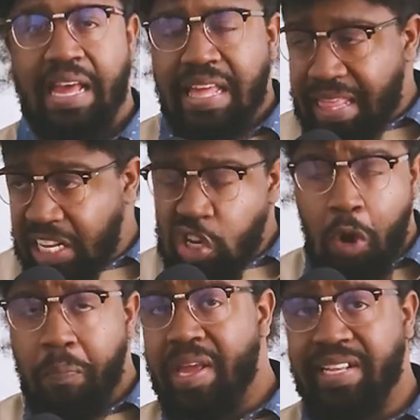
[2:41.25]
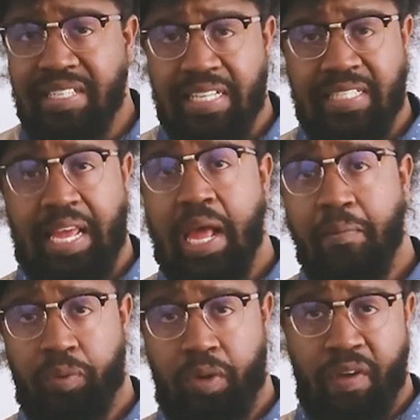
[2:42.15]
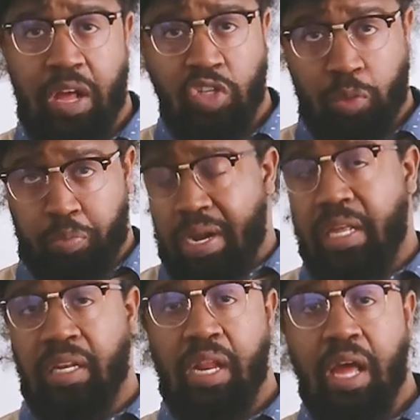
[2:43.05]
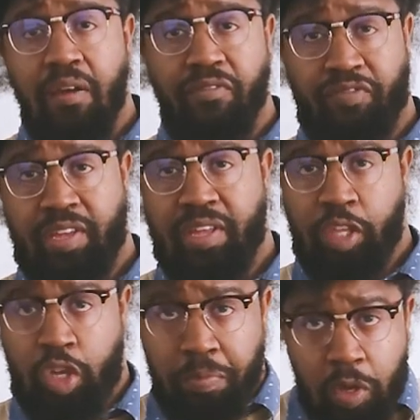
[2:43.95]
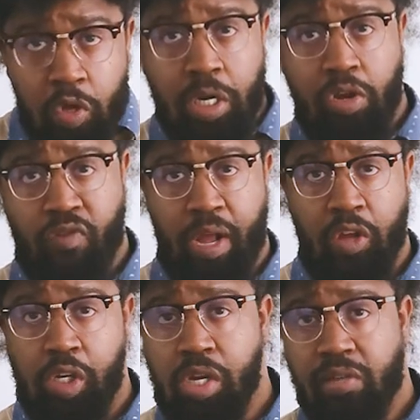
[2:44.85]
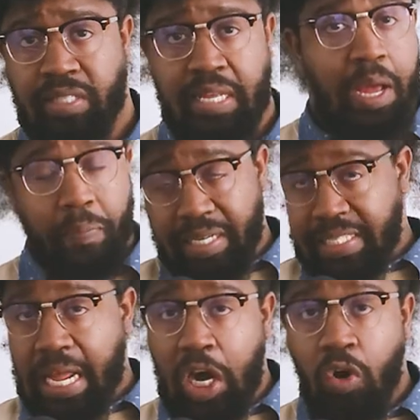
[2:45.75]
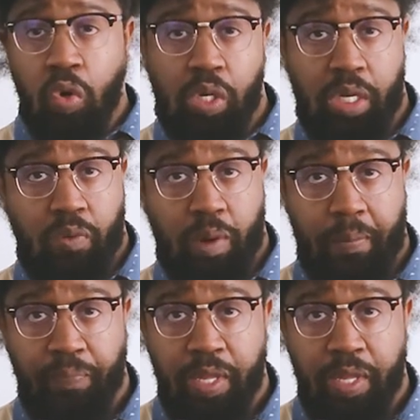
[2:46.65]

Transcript: That's our biggest example of how spreading love via the community round looks, but it's not our only one.